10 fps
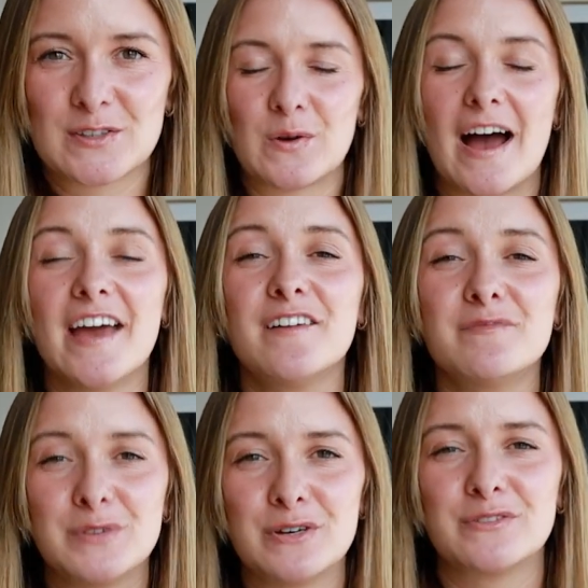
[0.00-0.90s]
So I
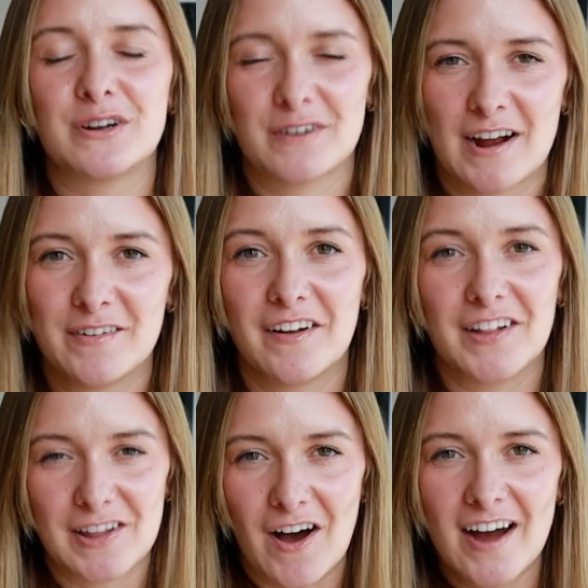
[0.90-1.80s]
have moved around
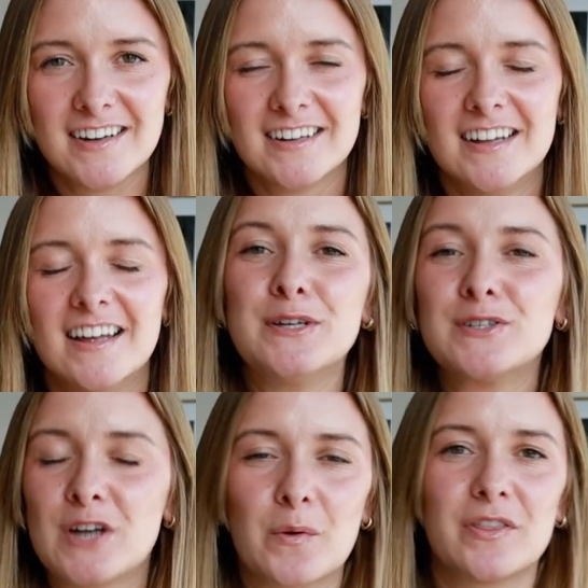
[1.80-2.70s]
a lot. I'm gonna
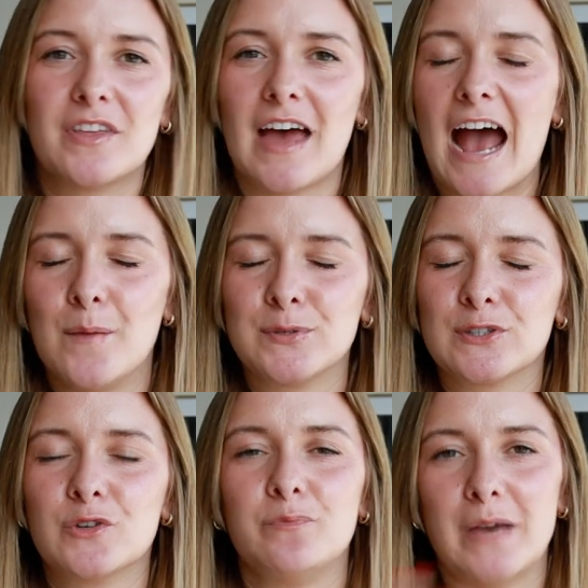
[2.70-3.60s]
start with the
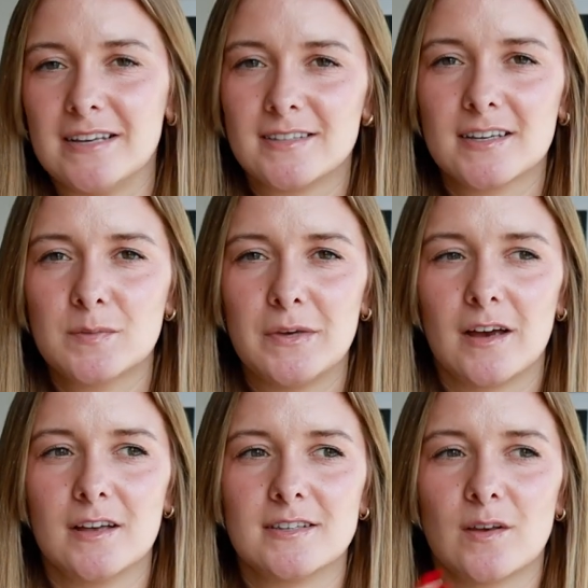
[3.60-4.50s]
absolute basics
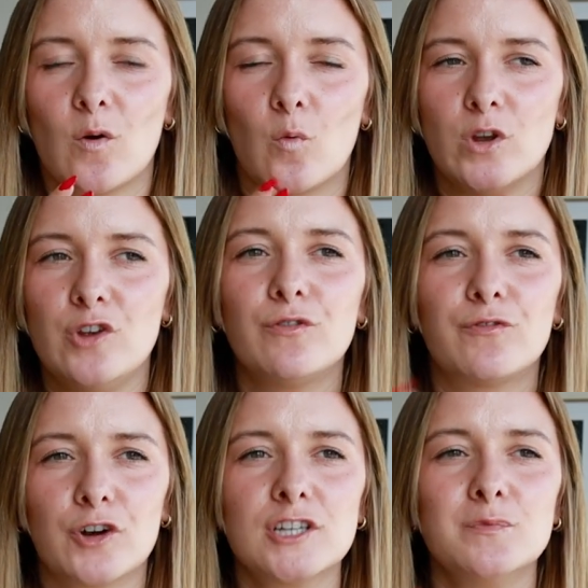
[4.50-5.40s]
because when you
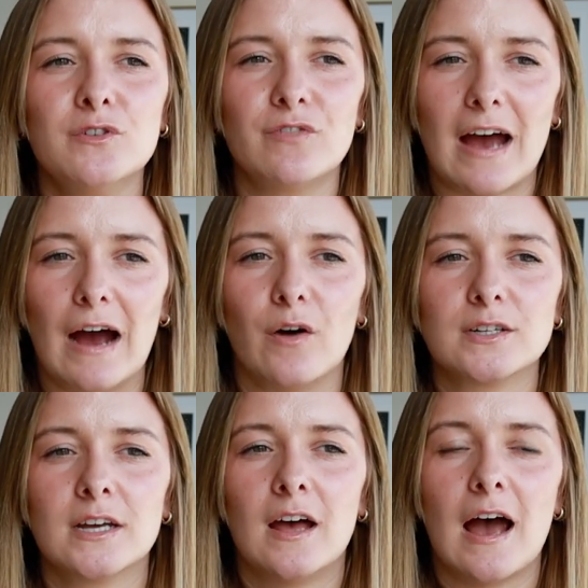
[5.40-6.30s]
first move
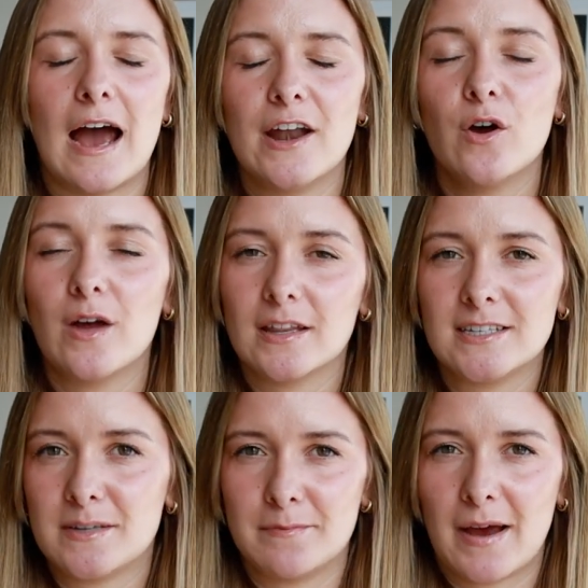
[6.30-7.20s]
out, I know at
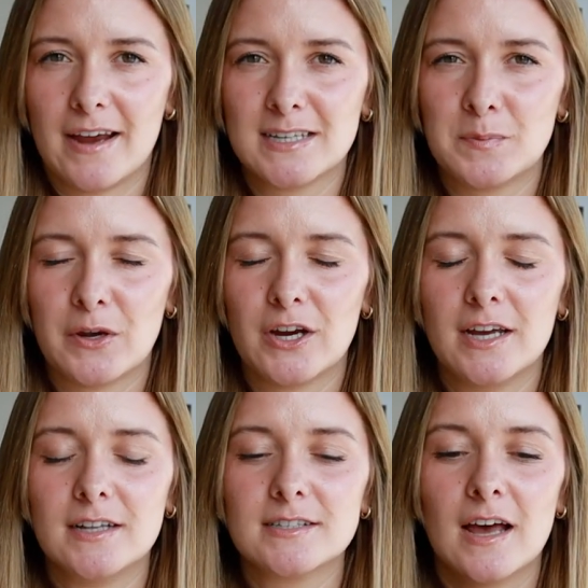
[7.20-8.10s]
least in my
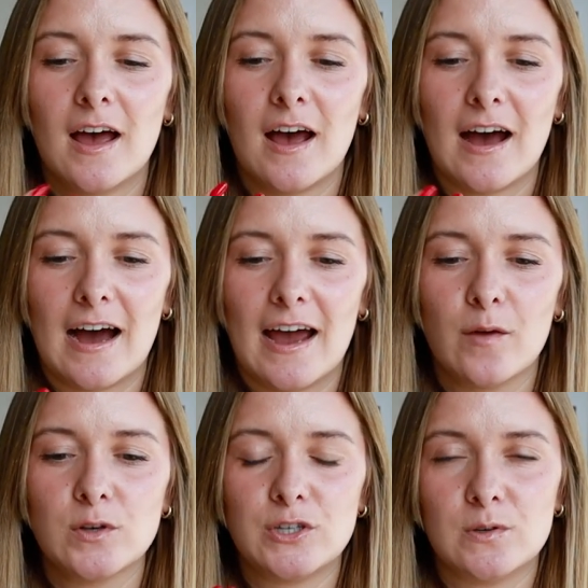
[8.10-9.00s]
experience,
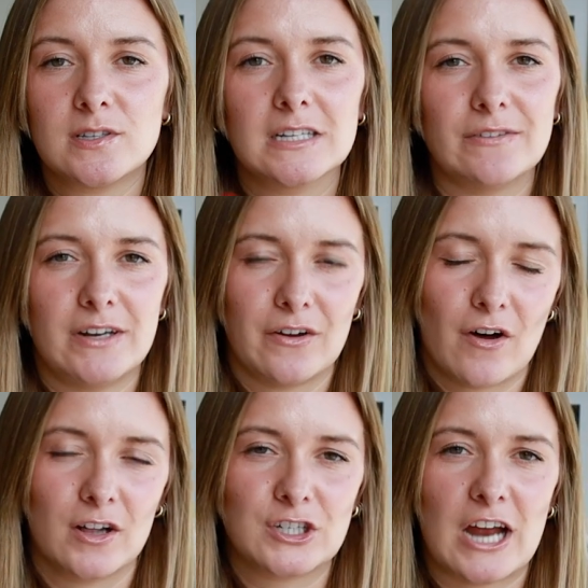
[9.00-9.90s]
I was used to living in
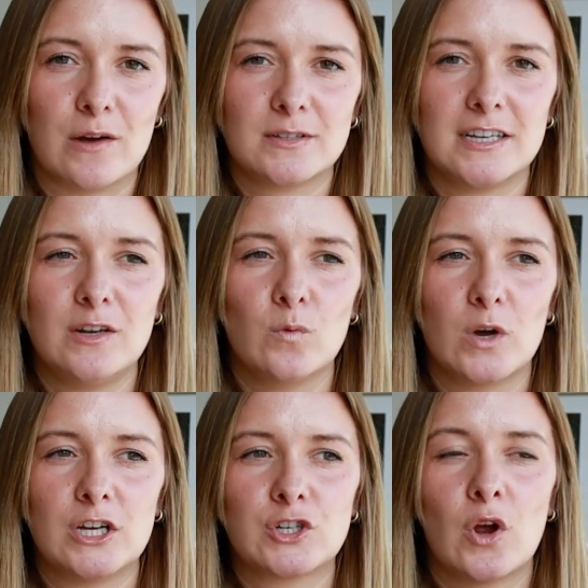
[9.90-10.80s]
college housing,
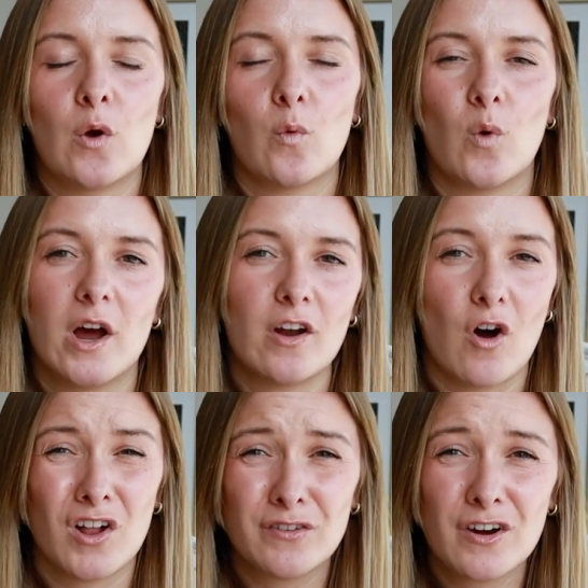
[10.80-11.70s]
which one,
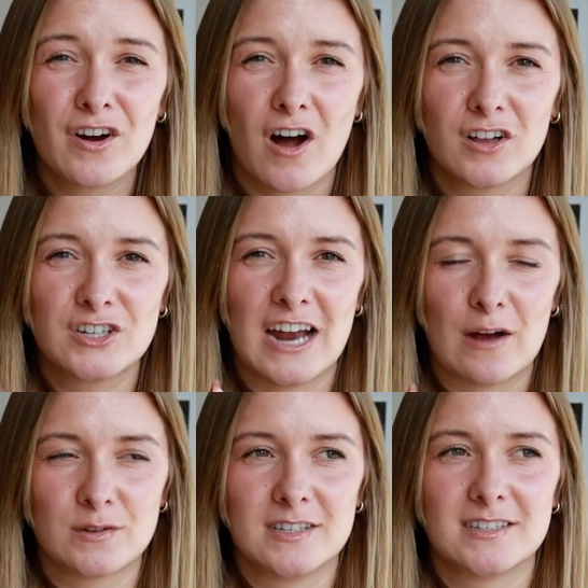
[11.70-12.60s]
all of our college
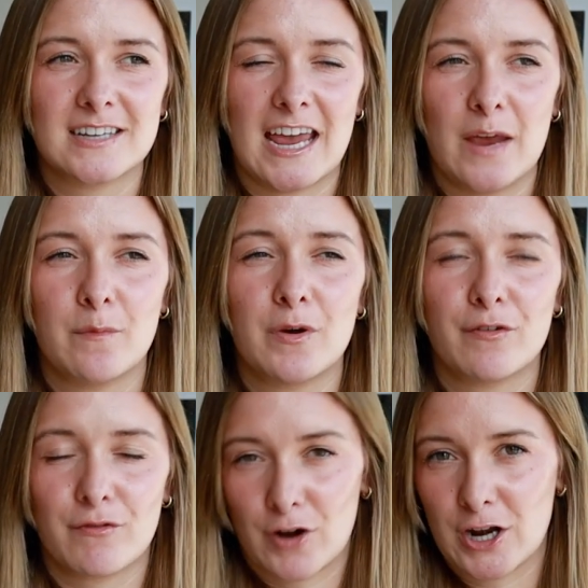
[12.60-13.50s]
houses came
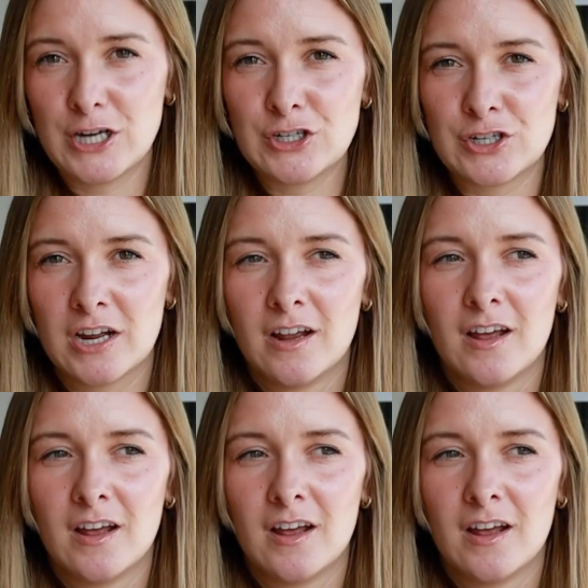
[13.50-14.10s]
furnished.